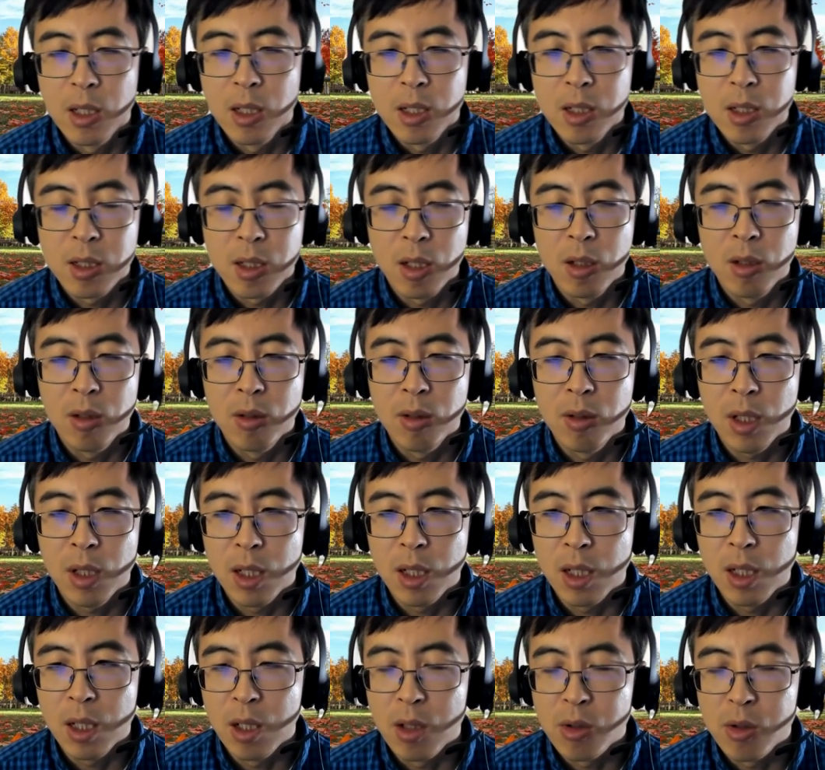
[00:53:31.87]
So
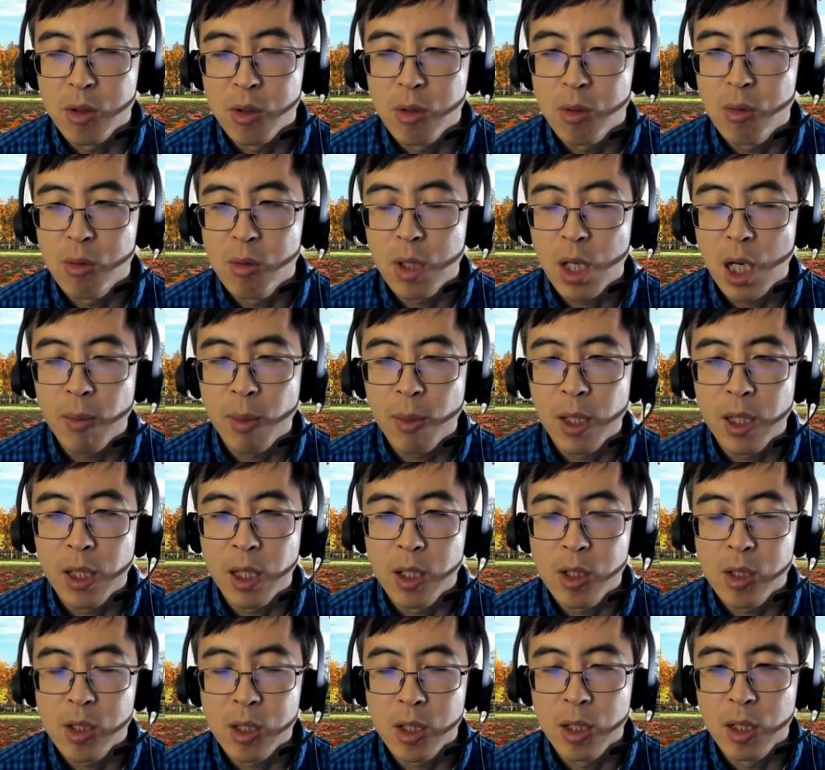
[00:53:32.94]
a true
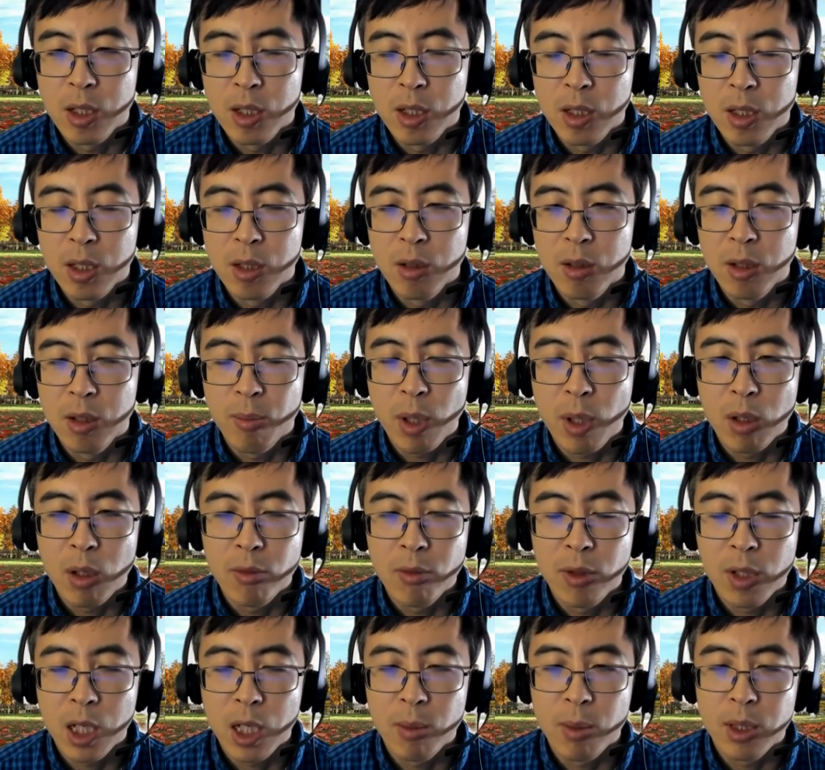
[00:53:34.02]
combination, a
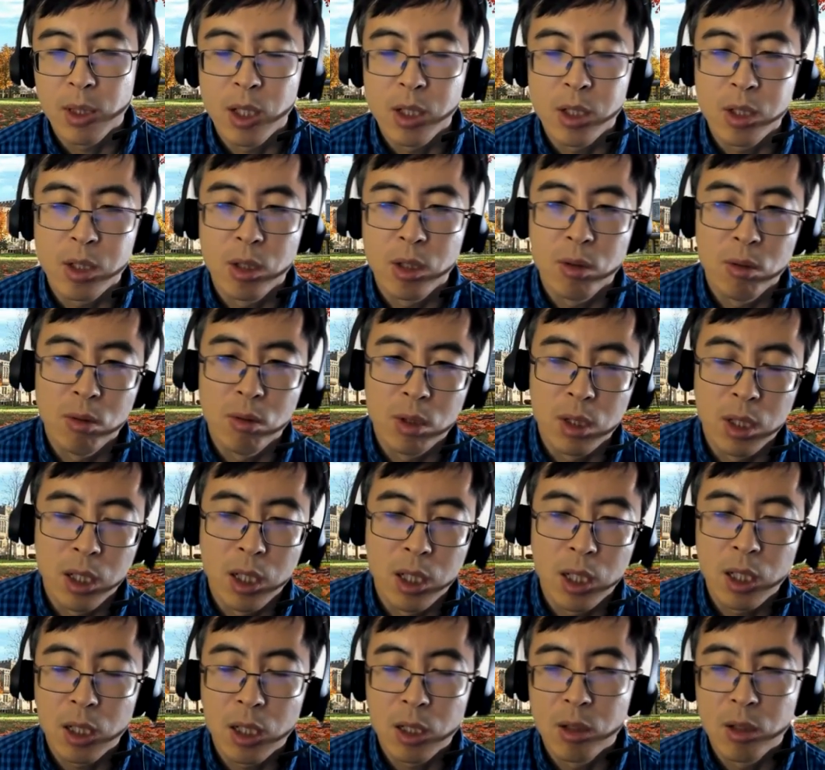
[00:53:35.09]
powerful combination, would
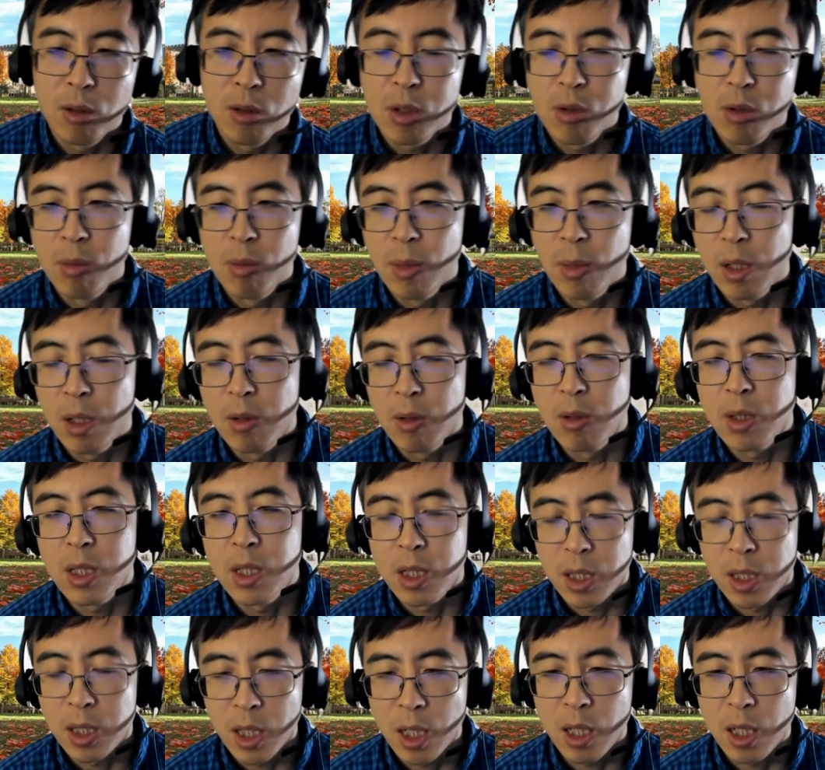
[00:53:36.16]
link those two models
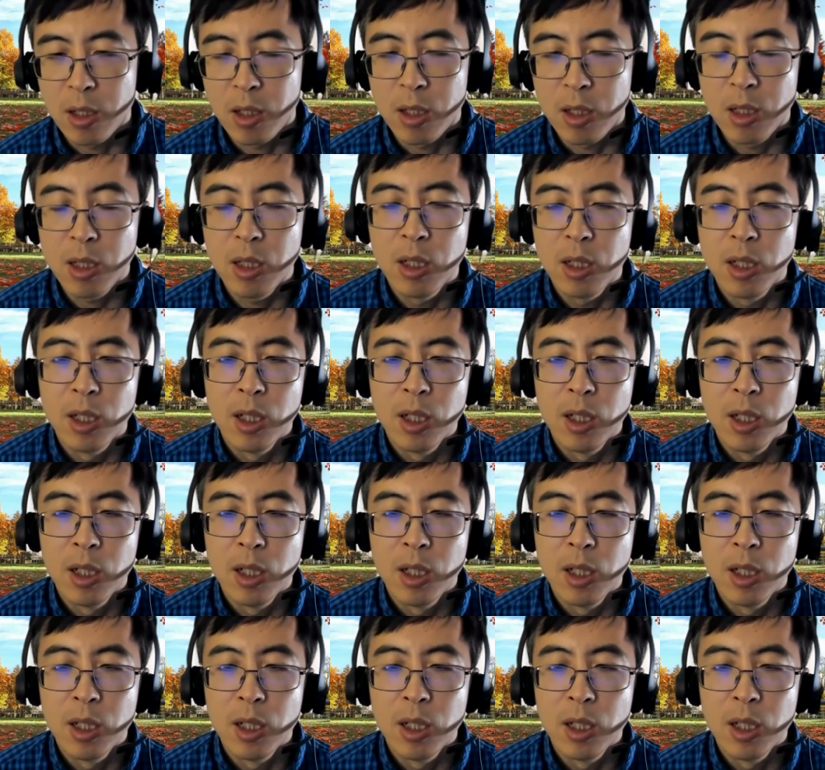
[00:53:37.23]
together.